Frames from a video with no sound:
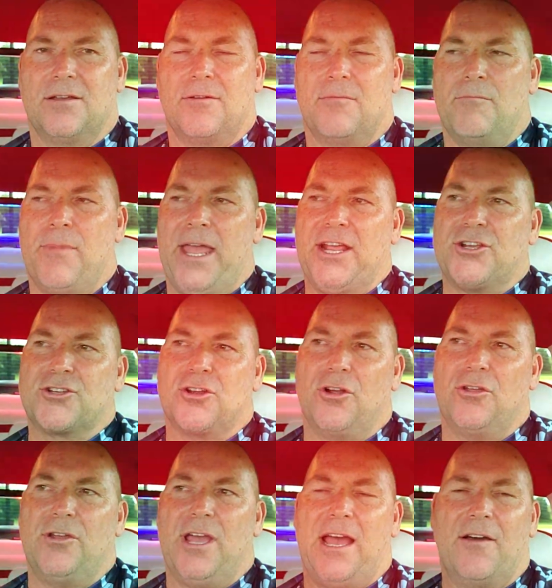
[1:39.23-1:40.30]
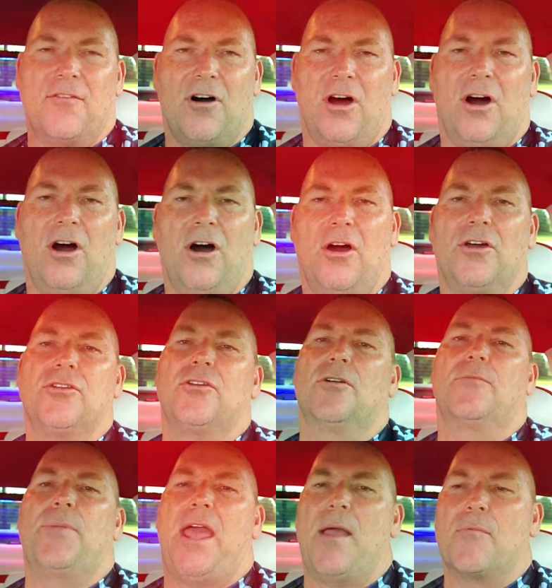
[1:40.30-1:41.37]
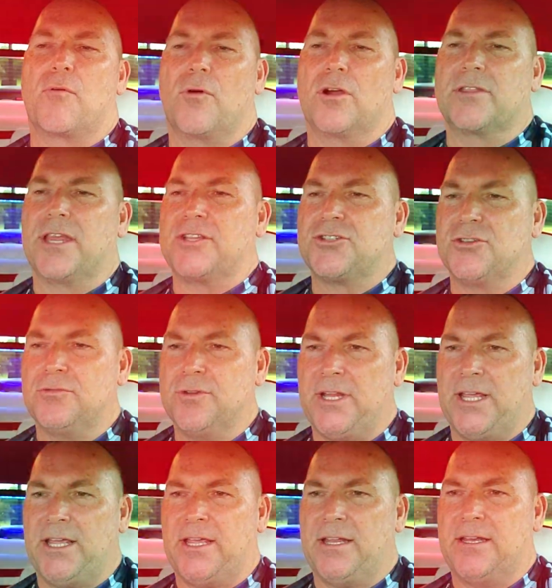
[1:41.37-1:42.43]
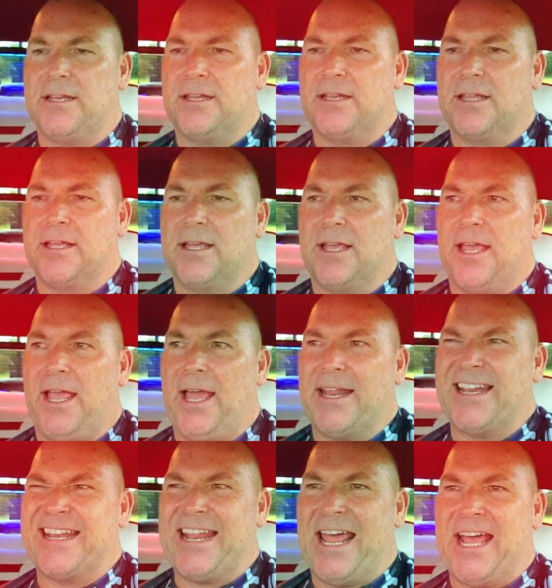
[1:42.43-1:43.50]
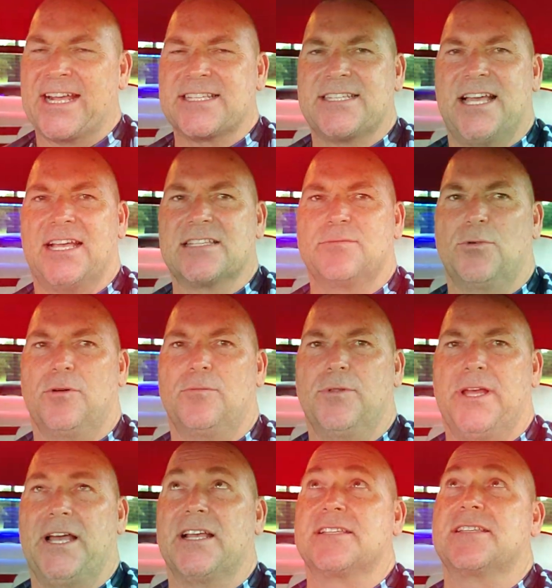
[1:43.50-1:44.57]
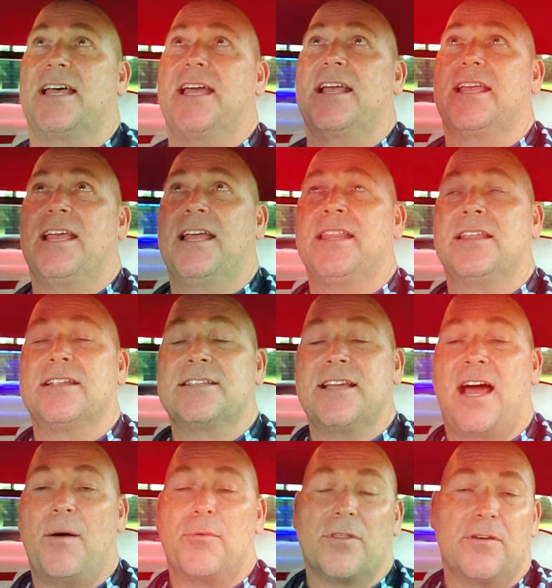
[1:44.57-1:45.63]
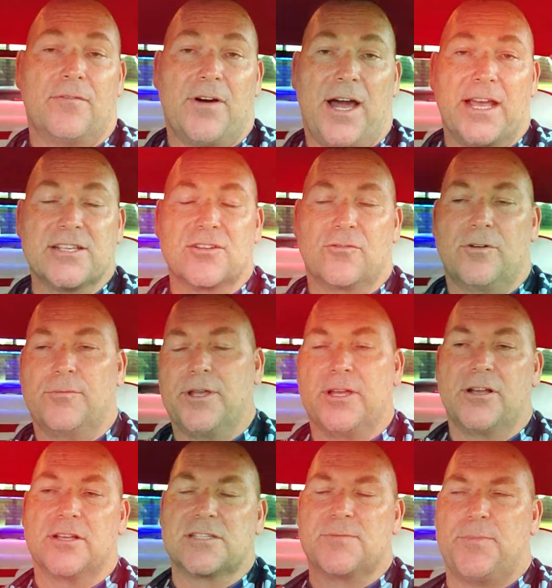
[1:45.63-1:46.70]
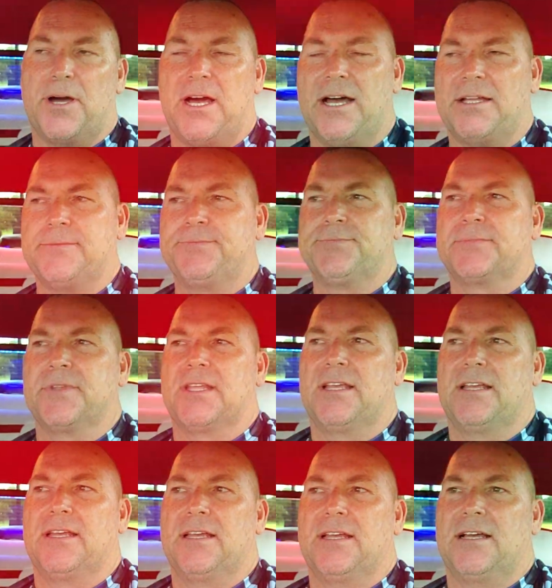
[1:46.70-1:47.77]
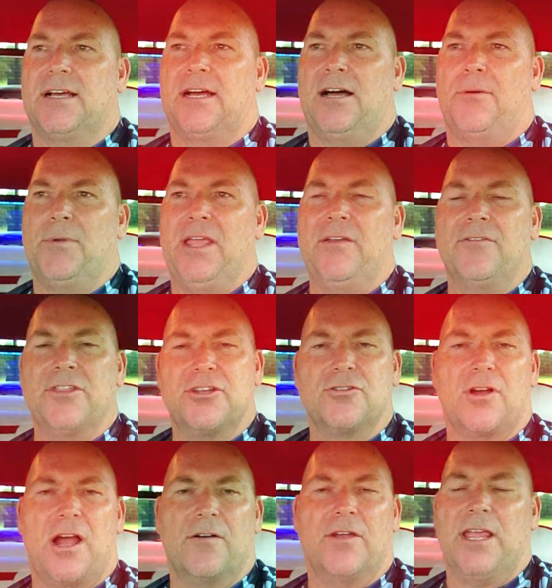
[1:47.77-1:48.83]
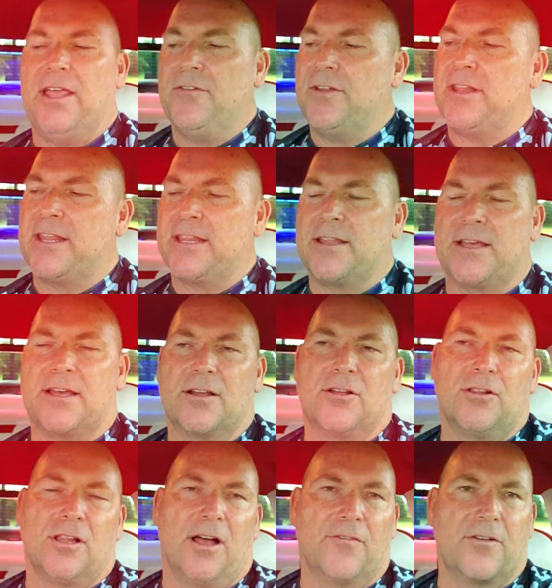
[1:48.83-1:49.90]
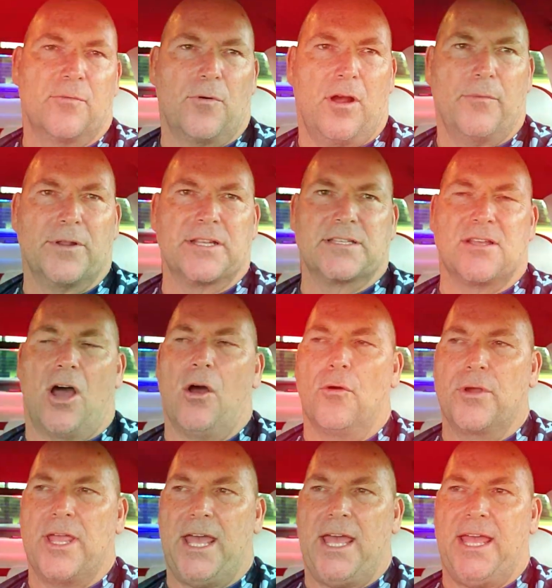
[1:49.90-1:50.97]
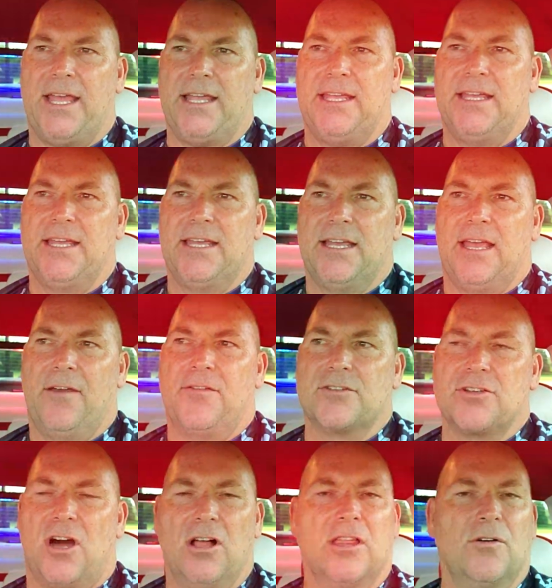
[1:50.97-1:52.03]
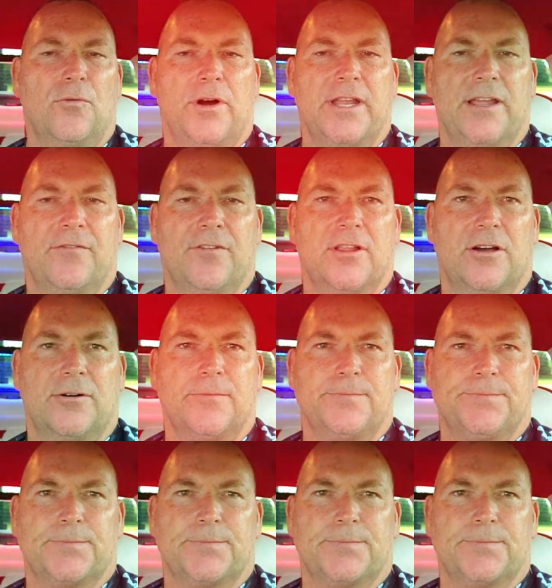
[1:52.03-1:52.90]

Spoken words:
make sure you have all your paperwork that you need in an accessible place, like in the top of the visor would be a good spot. Even in the glove compartment, it's okay if it's all in one envelope,